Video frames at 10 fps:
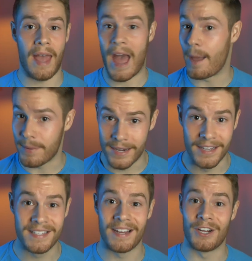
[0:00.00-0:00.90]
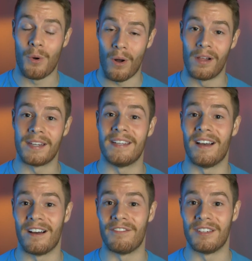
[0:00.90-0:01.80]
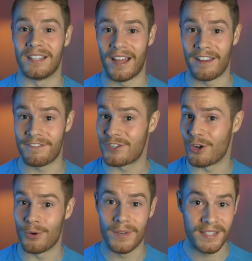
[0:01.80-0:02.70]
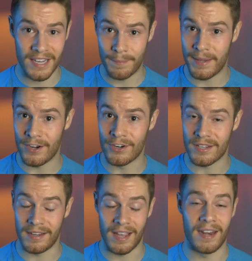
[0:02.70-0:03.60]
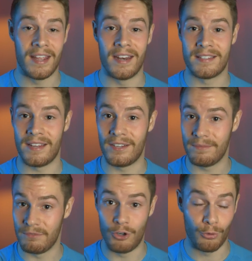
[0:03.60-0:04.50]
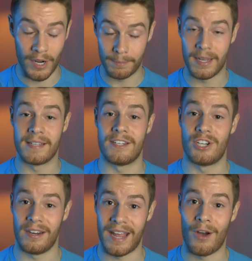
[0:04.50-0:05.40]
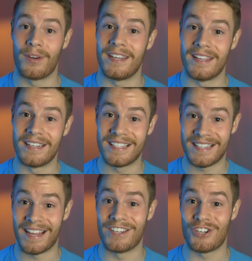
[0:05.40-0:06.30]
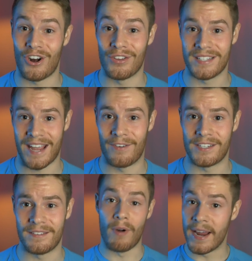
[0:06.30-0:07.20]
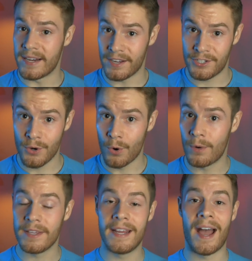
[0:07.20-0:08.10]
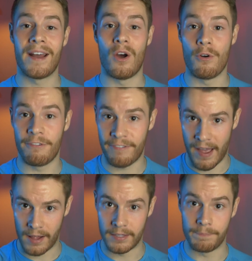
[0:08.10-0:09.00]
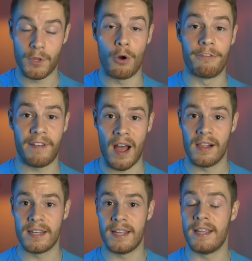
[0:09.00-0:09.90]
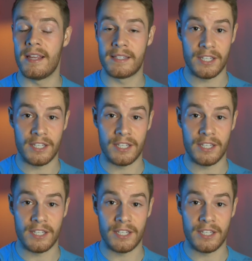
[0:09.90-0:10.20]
happiness and quality of life. So St. Peters, again, it is a great place to check out in St. Charles County. Right next door, you got O'Fallon. O'Fallon is